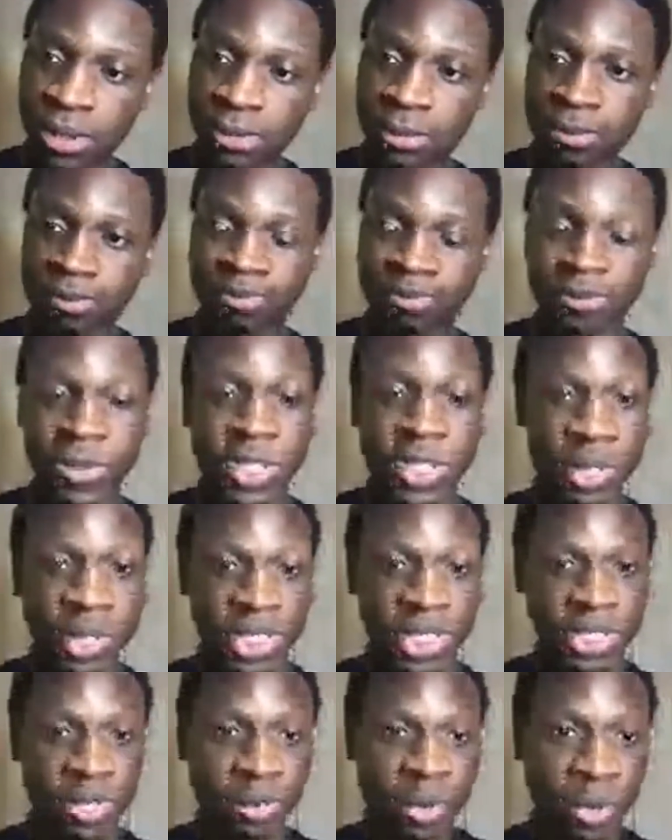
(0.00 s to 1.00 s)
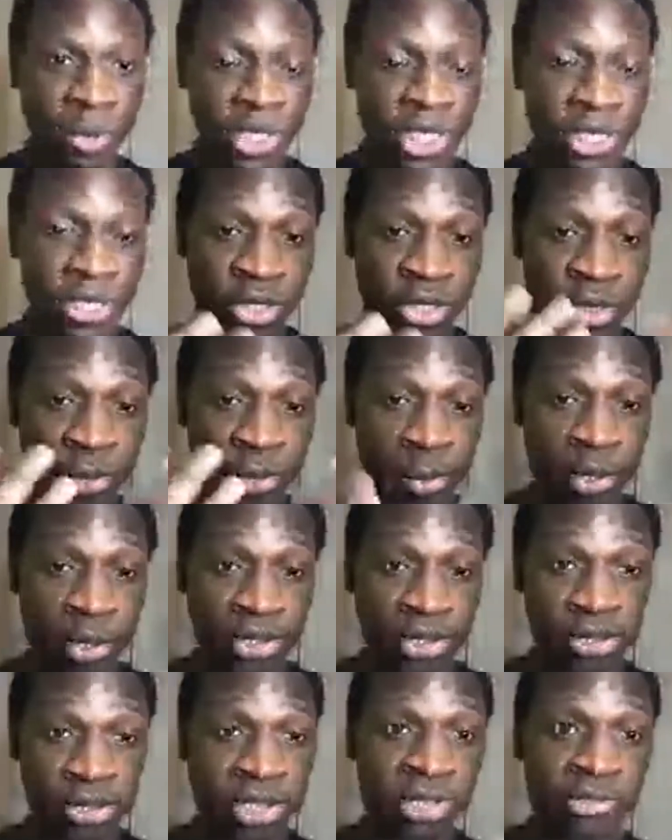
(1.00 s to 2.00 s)
So it's an
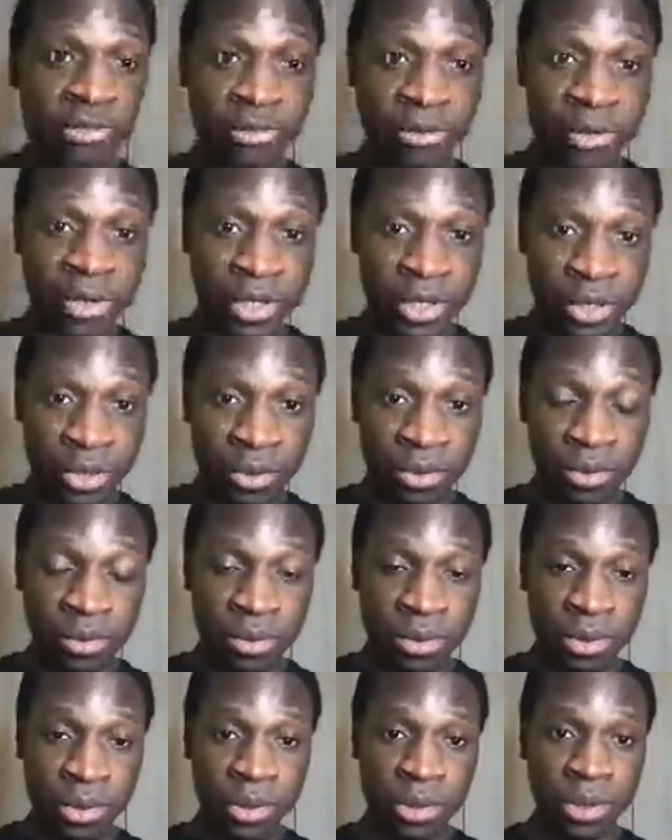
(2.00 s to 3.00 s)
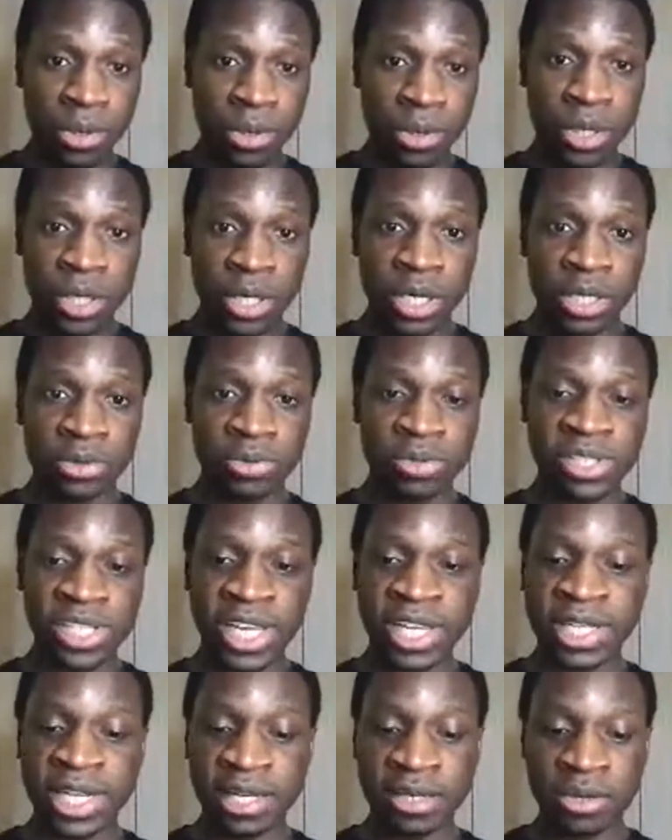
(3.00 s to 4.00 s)
opportunity for you to say
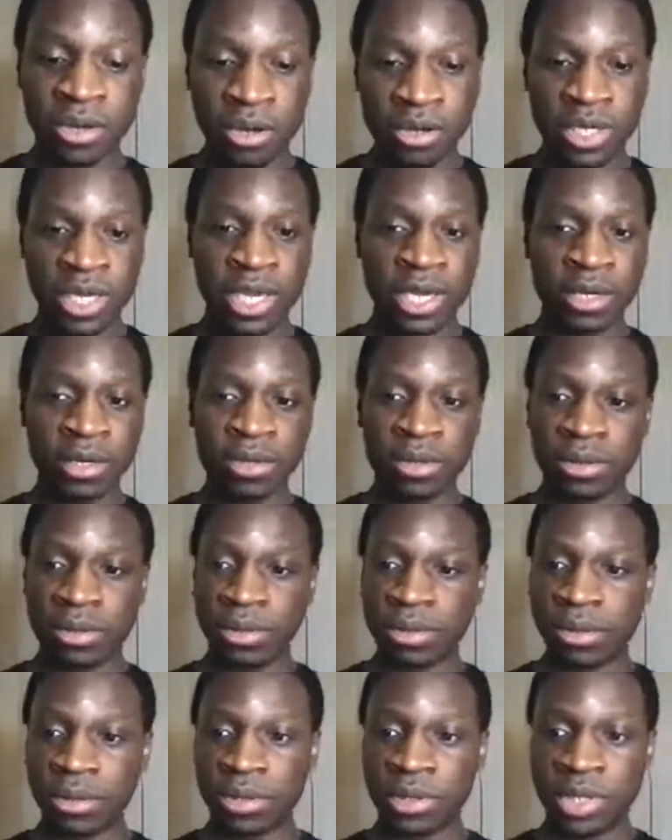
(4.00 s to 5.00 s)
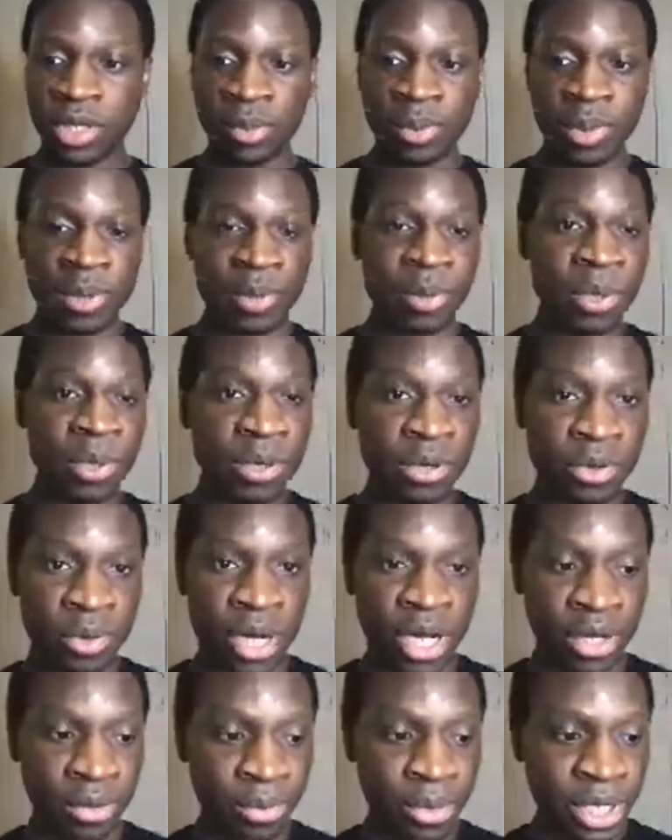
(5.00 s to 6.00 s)
that, okay, the people
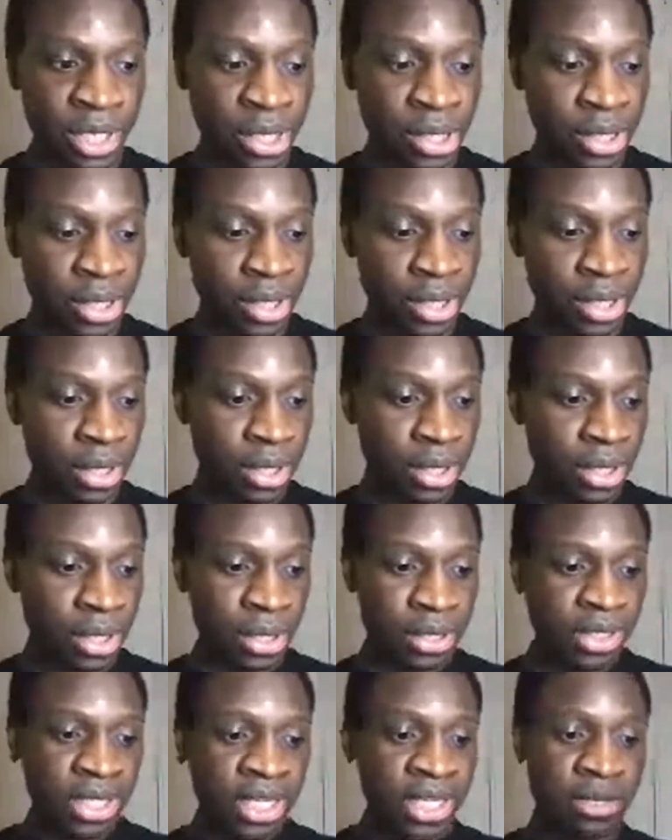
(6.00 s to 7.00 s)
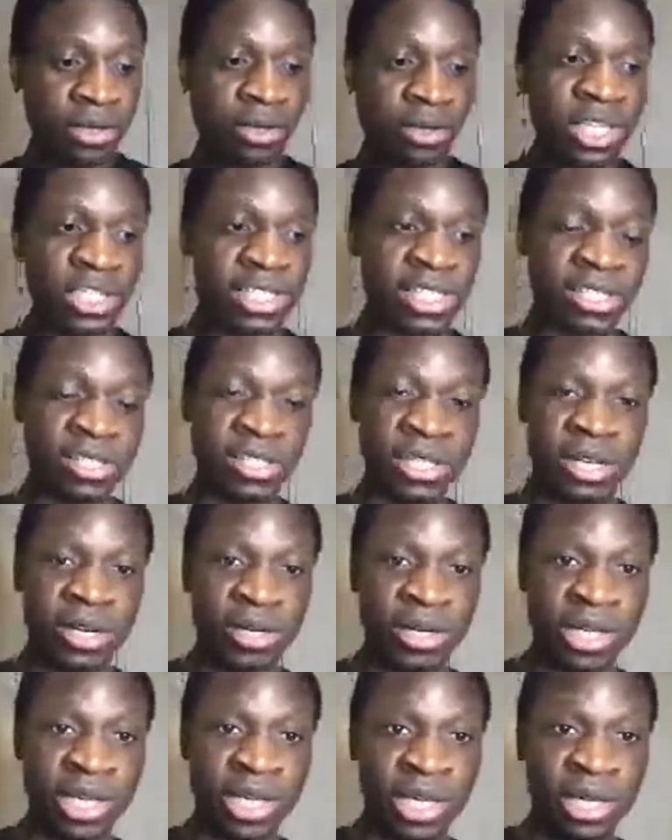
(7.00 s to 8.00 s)
around me, they don't
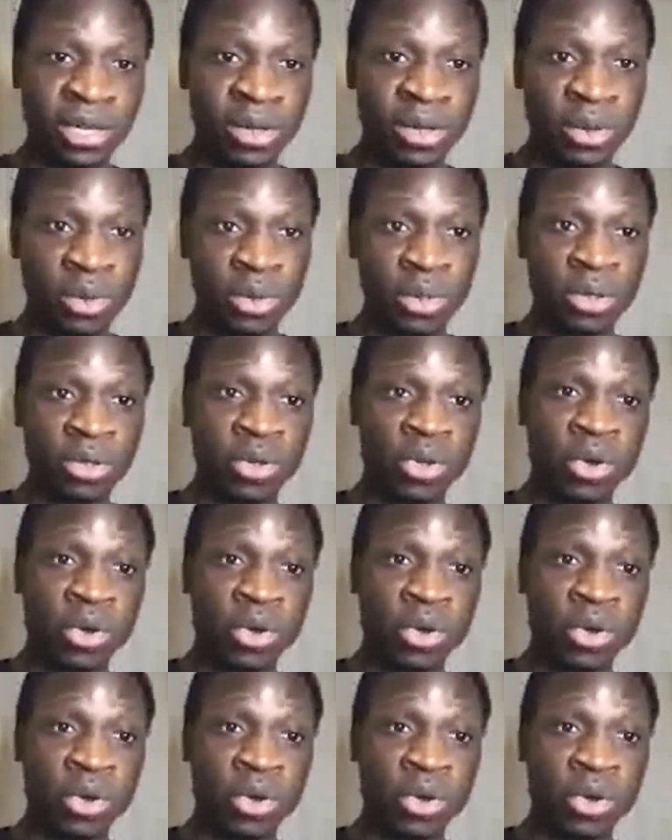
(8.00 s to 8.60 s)
necessarily know